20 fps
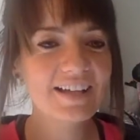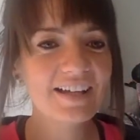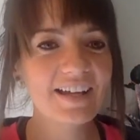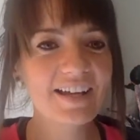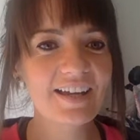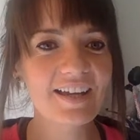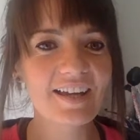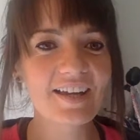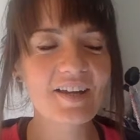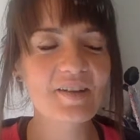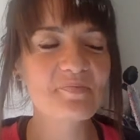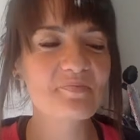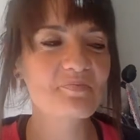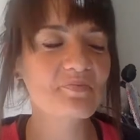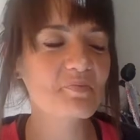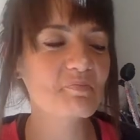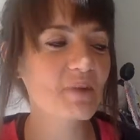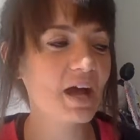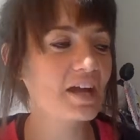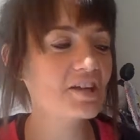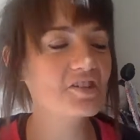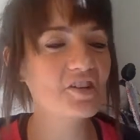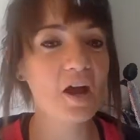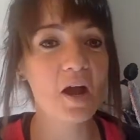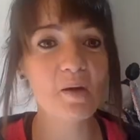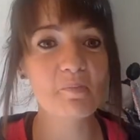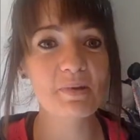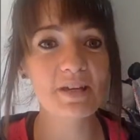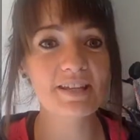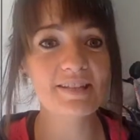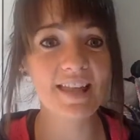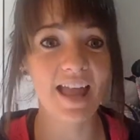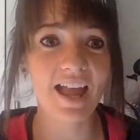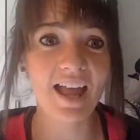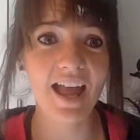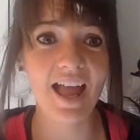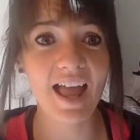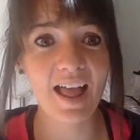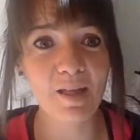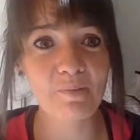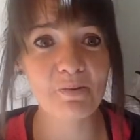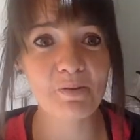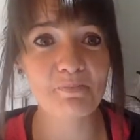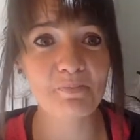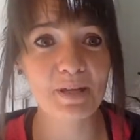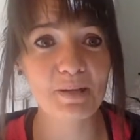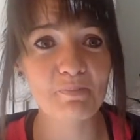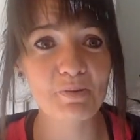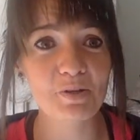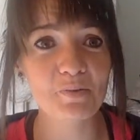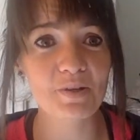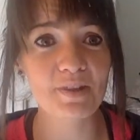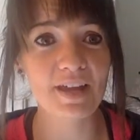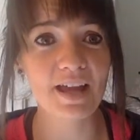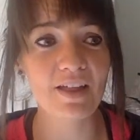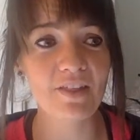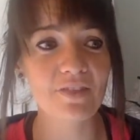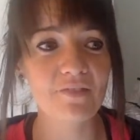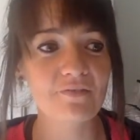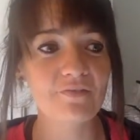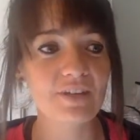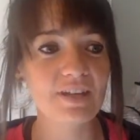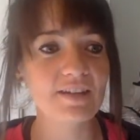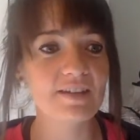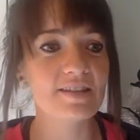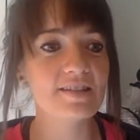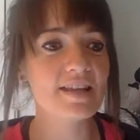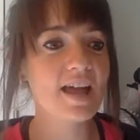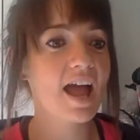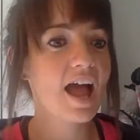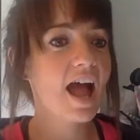My job is helping people with health and fitness.